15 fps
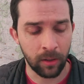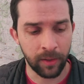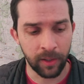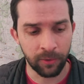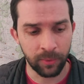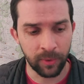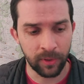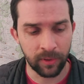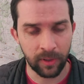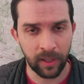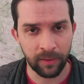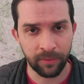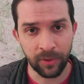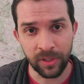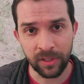And this was
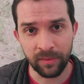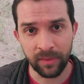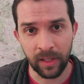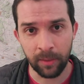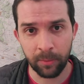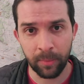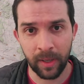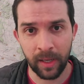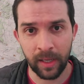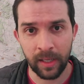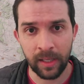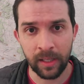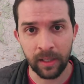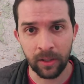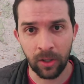first developed by
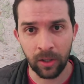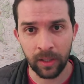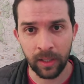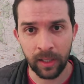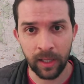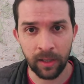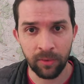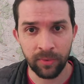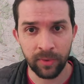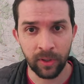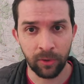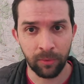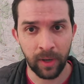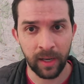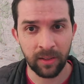Anita Longley and
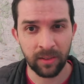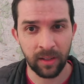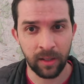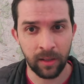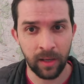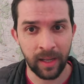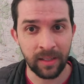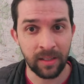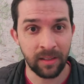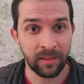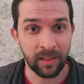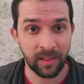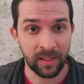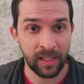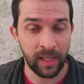Phil Rice in
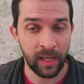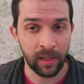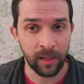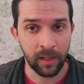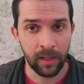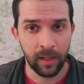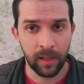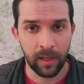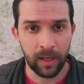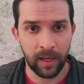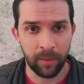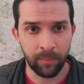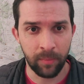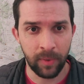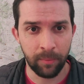1968
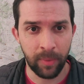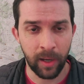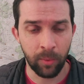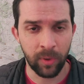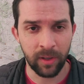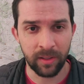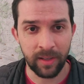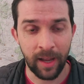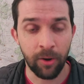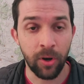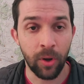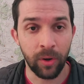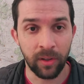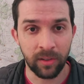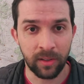by what is now
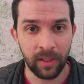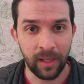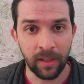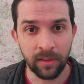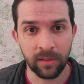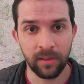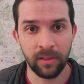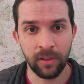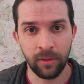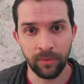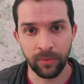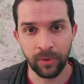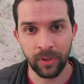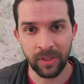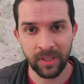known as the Institute
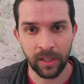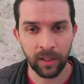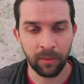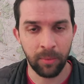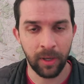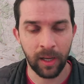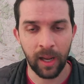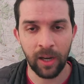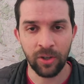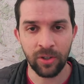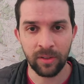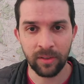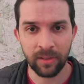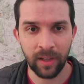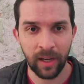for
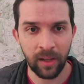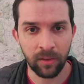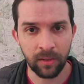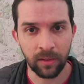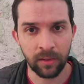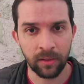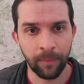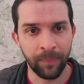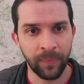Telecommunications Sciences.